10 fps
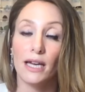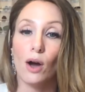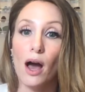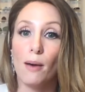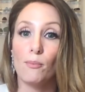
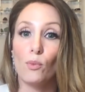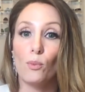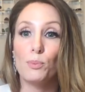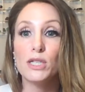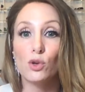um,
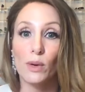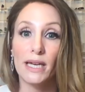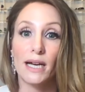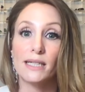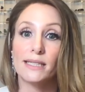between
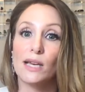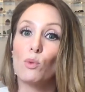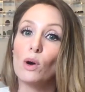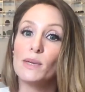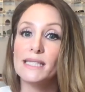us and
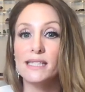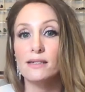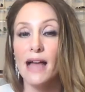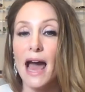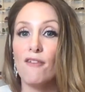what we
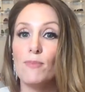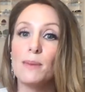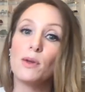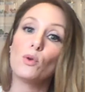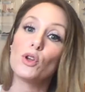still have.
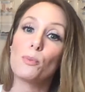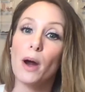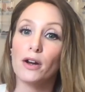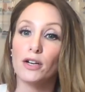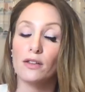Maybe your
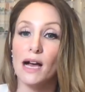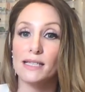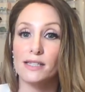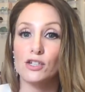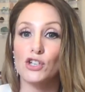partner
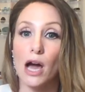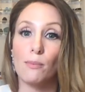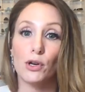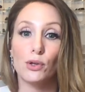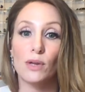lost their job
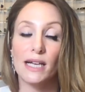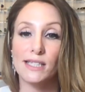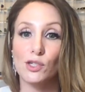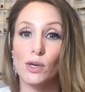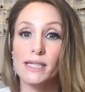or you
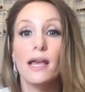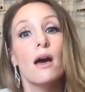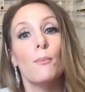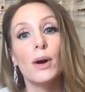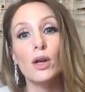lost yours,
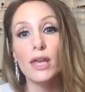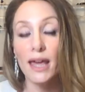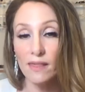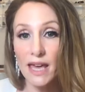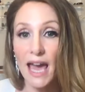but
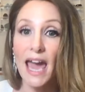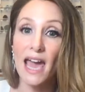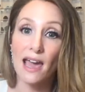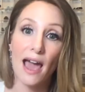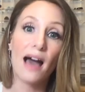like,
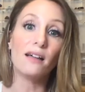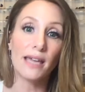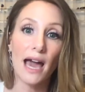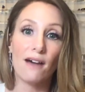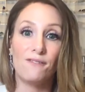hey, hell
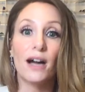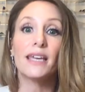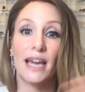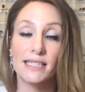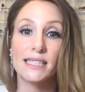yeah, fuck
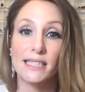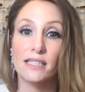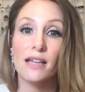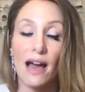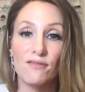yes, I
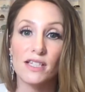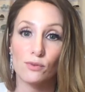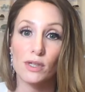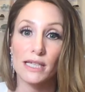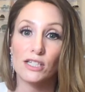still have this
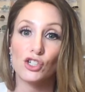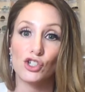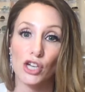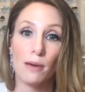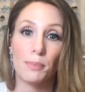
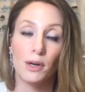relationship.